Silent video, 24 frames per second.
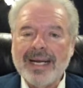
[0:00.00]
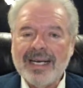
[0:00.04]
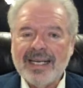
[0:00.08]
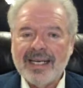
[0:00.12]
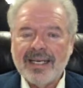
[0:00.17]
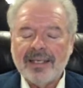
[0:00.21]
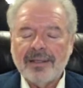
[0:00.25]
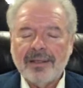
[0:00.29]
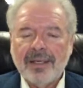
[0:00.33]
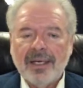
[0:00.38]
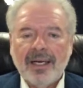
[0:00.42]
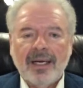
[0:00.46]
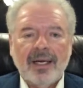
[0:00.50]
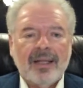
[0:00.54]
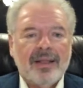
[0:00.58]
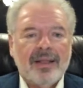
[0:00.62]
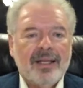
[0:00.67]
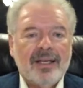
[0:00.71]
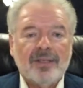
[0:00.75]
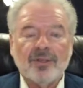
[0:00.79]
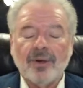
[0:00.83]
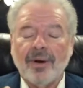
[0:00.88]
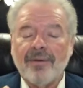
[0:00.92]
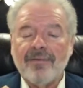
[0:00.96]
in.
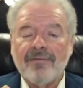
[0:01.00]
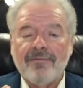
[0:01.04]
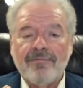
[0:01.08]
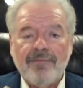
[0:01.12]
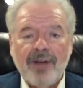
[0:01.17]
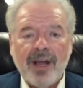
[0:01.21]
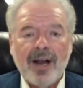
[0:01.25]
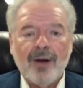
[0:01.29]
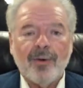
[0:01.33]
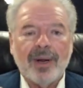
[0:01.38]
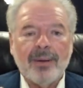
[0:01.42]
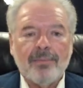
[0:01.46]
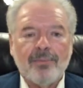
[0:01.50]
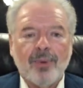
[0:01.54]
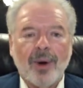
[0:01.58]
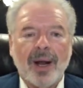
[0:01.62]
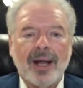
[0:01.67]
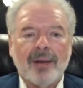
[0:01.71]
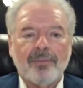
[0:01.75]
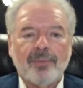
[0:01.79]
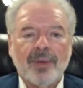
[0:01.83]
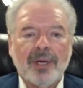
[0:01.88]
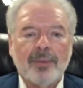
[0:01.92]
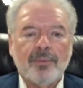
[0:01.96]
These are very
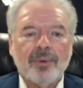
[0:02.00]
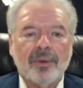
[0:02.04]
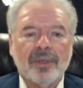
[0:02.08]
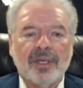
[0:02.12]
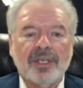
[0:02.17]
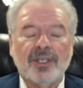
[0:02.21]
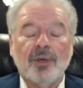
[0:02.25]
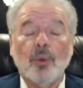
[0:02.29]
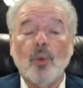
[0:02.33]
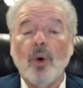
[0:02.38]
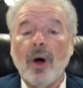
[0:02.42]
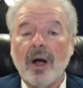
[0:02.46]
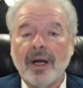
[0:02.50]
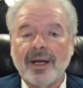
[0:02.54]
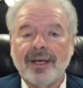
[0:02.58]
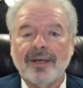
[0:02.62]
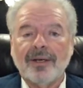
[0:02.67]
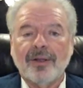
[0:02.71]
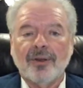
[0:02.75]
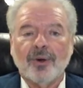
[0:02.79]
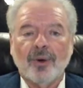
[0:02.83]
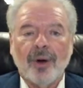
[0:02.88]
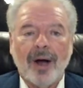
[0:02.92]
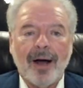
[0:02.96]
bright people, and you walk
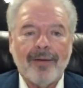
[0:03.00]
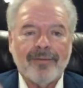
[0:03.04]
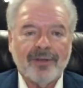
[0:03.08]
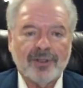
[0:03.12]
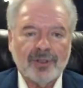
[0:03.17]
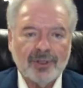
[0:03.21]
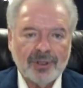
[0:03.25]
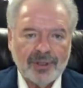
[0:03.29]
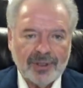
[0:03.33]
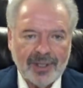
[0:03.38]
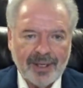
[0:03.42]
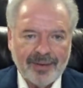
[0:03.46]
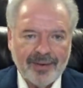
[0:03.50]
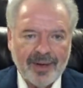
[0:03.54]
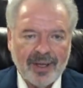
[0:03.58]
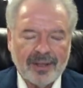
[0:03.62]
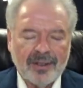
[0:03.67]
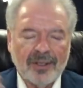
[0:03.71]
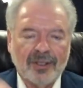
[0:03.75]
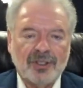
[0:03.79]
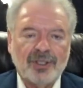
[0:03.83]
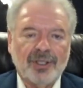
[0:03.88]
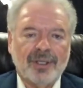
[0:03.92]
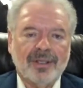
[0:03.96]
into their offices, they've got
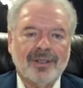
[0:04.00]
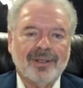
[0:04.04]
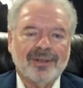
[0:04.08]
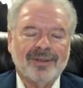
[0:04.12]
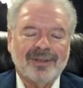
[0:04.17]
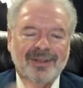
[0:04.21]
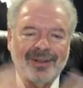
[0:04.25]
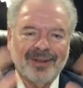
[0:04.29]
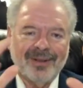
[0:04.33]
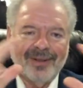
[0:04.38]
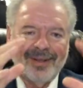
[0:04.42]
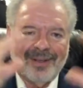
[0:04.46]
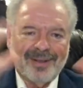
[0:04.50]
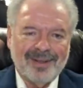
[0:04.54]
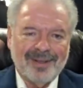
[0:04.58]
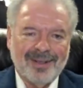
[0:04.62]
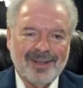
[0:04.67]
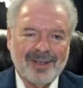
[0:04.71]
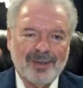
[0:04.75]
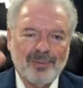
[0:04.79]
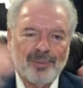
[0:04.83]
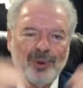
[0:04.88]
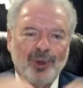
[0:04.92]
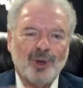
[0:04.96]
the shingle, the
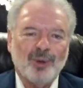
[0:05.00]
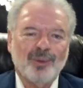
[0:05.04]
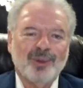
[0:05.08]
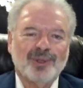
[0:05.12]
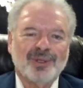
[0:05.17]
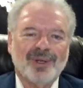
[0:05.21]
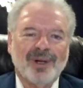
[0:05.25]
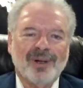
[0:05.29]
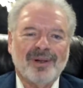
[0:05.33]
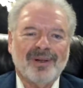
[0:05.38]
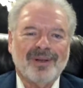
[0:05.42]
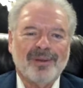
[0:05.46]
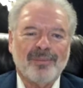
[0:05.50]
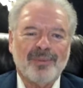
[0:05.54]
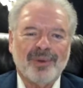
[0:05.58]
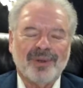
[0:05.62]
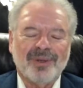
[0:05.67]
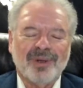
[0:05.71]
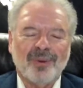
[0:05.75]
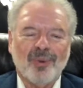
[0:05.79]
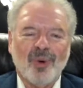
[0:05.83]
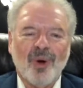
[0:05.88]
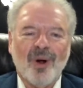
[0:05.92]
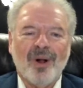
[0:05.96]
diplomas all up on
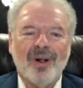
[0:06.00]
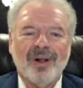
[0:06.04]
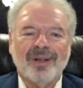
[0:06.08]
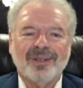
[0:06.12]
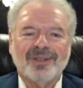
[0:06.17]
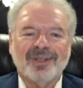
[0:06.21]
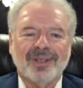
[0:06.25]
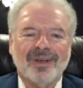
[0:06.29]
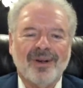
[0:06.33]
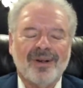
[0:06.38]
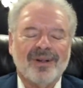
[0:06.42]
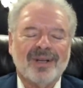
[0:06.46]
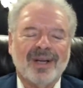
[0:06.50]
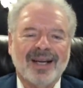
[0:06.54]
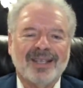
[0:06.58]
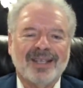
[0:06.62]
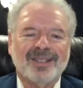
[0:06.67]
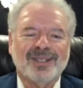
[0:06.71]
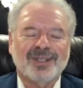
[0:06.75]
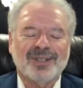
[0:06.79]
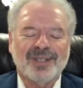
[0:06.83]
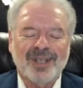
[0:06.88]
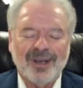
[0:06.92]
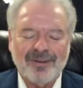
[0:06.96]
their walls and all kinds
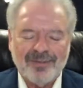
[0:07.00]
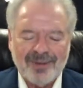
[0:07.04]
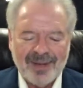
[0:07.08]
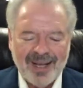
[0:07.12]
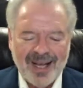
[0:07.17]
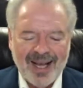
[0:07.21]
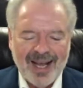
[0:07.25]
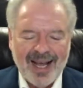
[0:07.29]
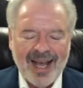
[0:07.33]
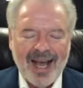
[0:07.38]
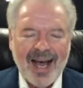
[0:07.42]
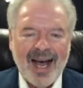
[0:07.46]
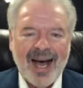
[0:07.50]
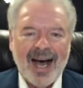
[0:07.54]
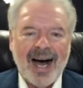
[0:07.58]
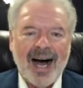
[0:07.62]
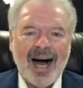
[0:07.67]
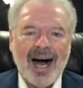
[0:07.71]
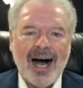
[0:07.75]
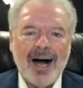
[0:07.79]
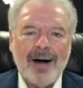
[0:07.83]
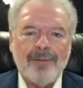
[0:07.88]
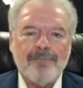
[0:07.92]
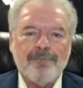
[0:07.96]
of stuff.
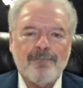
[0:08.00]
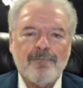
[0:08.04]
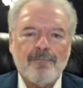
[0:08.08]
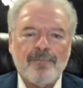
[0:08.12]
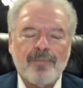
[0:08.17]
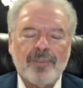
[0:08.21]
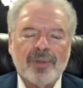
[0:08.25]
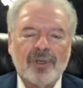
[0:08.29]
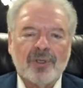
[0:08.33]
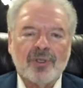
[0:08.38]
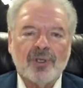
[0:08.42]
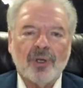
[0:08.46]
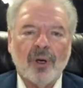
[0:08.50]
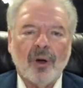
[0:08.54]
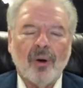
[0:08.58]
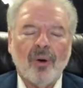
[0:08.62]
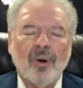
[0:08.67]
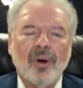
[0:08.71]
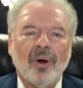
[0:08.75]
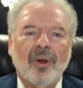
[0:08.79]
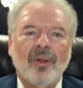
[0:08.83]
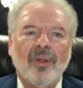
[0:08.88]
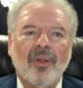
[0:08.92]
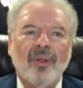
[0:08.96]
So